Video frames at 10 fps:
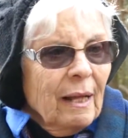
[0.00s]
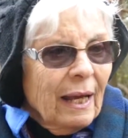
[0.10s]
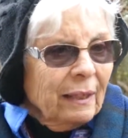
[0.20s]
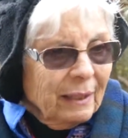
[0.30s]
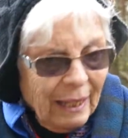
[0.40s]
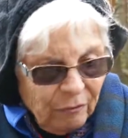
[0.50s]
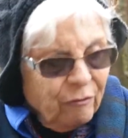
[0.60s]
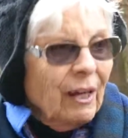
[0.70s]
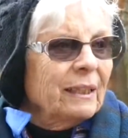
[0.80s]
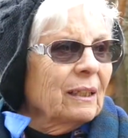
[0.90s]
and they are
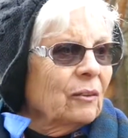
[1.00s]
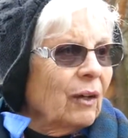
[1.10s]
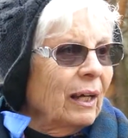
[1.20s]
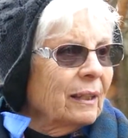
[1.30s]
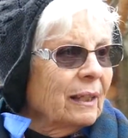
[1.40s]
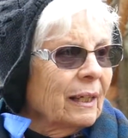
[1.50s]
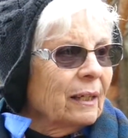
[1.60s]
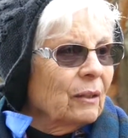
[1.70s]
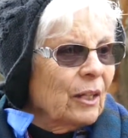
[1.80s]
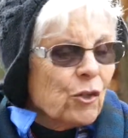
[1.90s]
fighting right
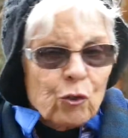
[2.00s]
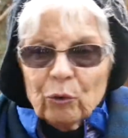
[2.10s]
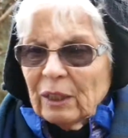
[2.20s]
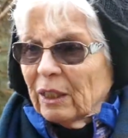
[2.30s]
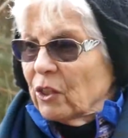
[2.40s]
there and shooting